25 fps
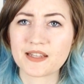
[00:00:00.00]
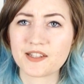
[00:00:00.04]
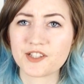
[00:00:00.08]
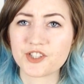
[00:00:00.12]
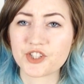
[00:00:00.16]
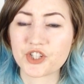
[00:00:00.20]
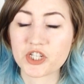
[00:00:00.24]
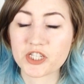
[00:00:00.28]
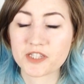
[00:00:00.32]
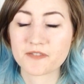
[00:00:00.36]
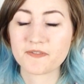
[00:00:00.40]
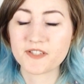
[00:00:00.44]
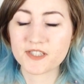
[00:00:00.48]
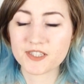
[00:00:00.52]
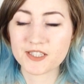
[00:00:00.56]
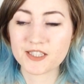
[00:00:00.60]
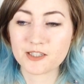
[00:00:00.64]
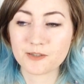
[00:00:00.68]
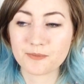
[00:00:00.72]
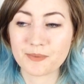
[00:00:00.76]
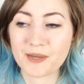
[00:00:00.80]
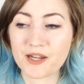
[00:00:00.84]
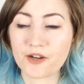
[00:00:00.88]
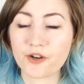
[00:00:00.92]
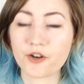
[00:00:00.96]
She's
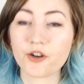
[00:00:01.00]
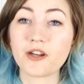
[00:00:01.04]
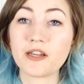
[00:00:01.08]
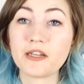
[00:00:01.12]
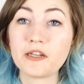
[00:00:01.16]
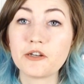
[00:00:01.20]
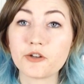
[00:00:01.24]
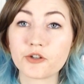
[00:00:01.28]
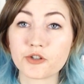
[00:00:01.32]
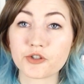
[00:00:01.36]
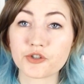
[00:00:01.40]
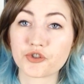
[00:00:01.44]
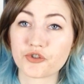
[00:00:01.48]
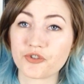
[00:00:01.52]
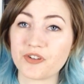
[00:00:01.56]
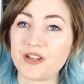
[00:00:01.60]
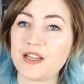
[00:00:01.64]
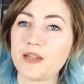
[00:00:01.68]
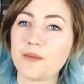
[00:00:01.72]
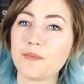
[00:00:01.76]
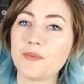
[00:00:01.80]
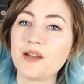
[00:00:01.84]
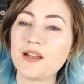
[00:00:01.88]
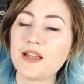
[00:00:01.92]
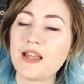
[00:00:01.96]
visited by her in her
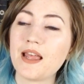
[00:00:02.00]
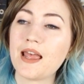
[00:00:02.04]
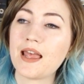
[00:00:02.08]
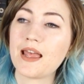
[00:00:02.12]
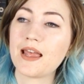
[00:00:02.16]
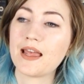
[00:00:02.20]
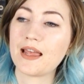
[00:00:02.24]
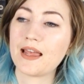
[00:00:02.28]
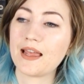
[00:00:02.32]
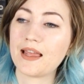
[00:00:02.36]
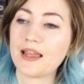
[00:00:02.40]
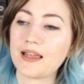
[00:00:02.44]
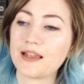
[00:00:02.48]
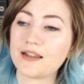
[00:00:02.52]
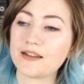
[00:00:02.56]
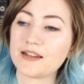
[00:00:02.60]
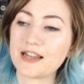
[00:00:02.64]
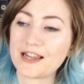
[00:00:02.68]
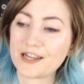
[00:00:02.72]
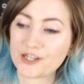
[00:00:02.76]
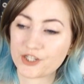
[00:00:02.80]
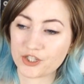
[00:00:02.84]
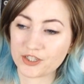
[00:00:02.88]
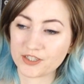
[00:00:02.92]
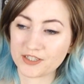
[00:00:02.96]
dream, and
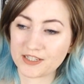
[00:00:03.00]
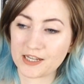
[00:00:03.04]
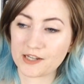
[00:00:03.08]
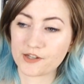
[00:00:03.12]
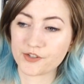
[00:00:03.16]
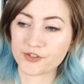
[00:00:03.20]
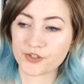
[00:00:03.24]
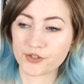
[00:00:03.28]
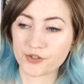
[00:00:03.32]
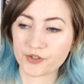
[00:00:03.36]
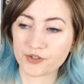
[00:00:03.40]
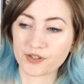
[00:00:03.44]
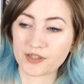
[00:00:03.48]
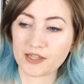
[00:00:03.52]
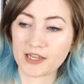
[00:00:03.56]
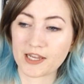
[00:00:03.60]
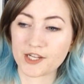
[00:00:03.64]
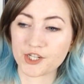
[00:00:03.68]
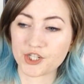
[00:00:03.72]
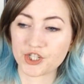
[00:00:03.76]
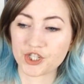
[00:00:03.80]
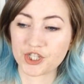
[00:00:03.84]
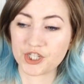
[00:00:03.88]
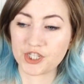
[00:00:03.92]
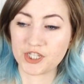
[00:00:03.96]
Ashlyn tells her
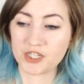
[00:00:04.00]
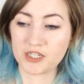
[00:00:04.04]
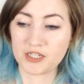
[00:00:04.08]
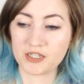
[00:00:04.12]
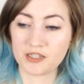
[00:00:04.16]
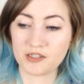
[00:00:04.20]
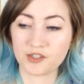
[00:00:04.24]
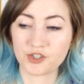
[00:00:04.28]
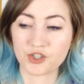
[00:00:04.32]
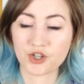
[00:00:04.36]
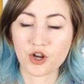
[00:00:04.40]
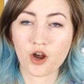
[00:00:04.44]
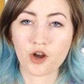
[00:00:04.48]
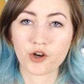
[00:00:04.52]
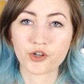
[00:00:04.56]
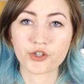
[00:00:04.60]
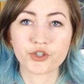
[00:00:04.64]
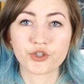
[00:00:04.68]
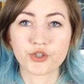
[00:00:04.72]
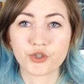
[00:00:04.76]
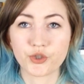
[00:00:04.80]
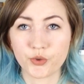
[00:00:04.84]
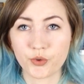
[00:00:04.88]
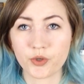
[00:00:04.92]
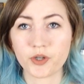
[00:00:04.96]
that she
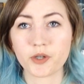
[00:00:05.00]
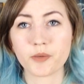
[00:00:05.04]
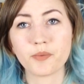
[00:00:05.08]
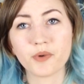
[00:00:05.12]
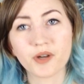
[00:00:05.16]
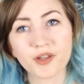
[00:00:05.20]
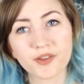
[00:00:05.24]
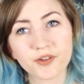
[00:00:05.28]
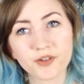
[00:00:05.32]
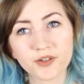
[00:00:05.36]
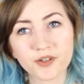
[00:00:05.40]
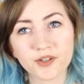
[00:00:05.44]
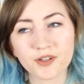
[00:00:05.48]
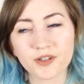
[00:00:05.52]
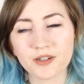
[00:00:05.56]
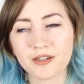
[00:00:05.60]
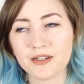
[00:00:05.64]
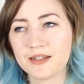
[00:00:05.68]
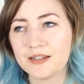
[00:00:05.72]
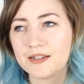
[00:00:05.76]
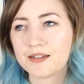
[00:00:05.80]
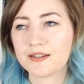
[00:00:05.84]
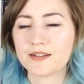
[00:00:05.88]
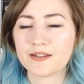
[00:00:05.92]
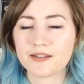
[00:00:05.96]
talked to her brother
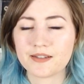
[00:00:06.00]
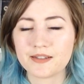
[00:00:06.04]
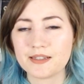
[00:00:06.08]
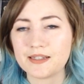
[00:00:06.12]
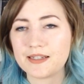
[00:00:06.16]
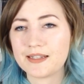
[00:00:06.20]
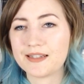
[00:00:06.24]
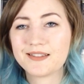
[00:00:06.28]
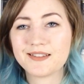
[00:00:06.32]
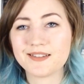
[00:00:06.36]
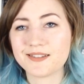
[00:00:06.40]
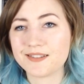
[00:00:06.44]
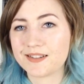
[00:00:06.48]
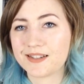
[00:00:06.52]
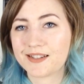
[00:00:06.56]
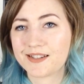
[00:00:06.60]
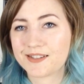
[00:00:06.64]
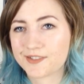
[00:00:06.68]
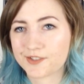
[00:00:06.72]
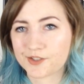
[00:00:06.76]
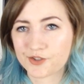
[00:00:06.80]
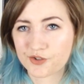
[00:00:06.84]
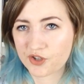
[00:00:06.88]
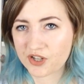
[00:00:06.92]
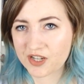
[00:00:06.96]
in
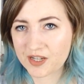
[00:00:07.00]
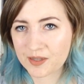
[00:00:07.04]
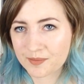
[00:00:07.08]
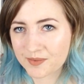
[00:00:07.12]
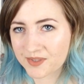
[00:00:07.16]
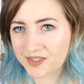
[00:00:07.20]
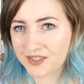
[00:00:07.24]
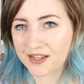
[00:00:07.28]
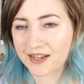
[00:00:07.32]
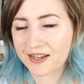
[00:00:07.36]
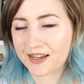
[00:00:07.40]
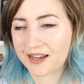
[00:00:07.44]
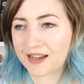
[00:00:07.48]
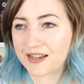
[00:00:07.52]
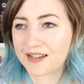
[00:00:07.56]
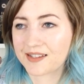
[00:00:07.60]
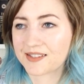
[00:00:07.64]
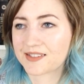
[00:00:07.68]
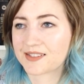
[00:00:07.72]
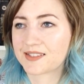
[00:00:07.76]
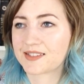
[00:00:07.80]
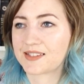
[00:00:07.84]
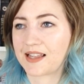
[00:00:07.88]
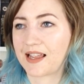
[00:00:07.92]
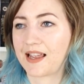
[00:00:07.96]
his dreams, I
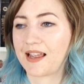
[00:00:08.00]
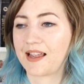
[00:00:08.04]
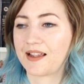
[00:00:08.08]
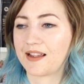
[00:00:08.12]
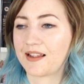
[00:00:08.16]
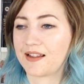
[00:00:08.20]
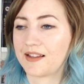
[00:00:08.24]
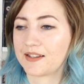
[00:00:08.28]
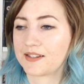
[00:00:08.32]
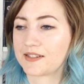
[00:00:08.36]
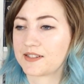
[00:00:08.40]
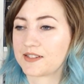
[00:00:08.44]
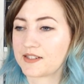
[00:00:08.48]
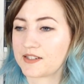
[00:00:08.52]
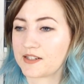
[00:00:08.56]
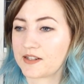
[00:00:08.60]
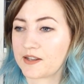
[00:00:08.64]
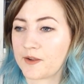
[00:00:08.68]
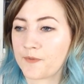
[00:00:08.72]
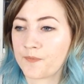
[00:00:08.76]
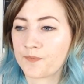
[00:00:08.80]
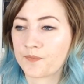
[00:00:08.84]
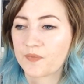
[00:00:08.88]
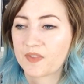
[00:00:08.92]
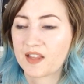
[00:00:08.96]
guess, and
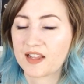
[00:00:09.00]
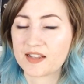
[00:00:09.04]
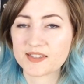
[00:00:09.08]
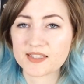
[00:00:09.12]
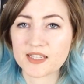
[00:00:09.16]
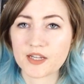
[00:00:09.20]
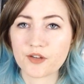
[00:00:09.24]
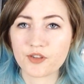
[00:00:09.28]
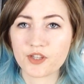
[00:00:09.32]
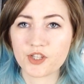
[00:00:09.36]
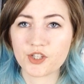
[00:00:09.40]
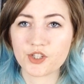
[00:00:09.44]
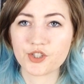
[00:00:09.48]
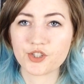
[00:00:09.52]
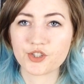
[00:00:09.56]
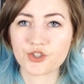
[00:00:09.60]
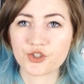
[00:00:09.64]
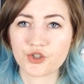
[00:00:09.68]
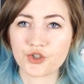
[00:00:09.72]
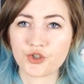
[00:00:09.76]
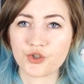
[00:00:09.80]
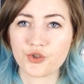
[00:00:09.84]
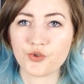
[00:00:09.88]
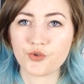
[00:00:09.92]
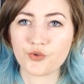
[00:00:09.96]
that's how these
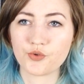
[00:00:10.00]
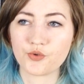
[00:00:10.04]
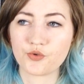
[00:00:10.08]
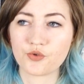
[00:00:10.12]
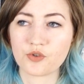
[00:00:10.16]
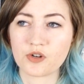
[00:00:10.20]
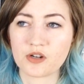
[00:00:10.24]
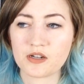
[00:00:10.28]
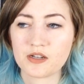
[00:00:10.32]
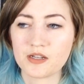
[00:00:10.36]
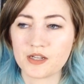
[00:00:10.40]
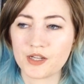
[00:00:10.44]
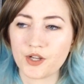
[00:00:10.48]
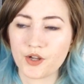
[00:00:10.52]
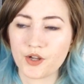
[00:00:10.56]
two